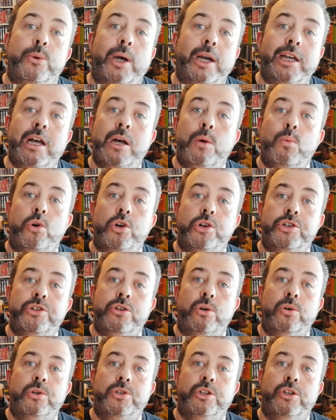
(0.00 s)
I can't watch
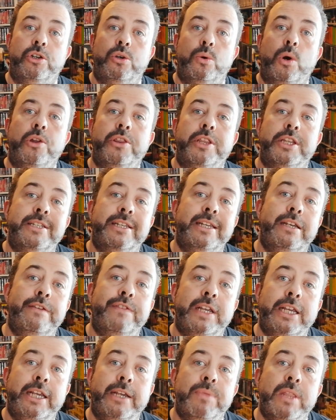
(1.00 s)
Doctor Who on the
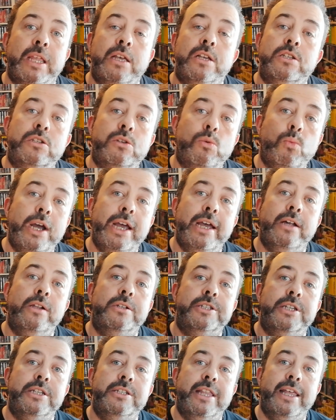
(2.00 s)
TV. So what
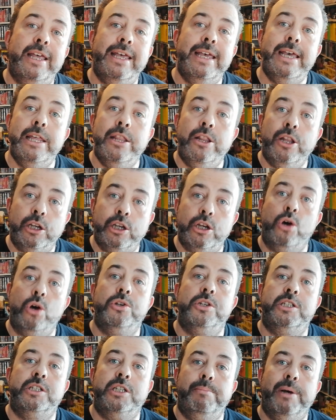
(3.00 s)
else is there in the
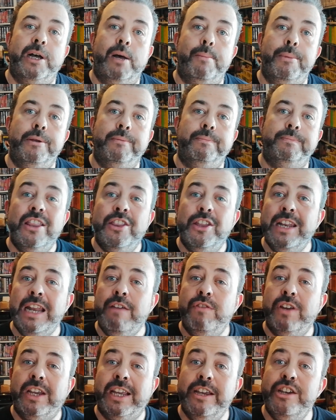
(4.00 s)
cons department? The
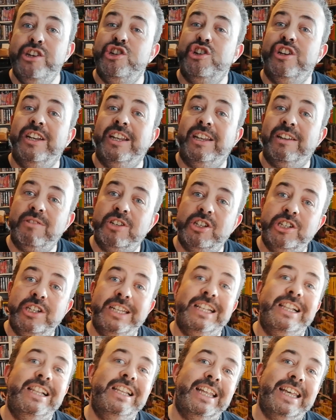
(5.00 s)
navigation
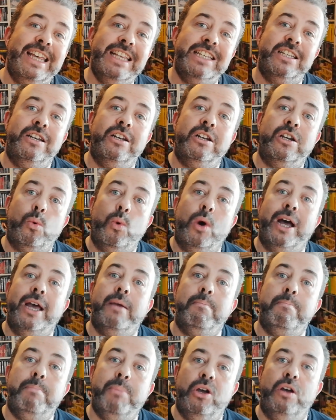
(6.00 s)
still isn't quite
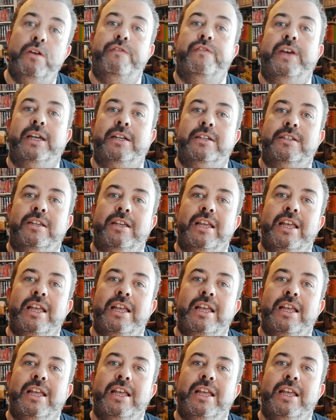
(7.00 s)
perfect.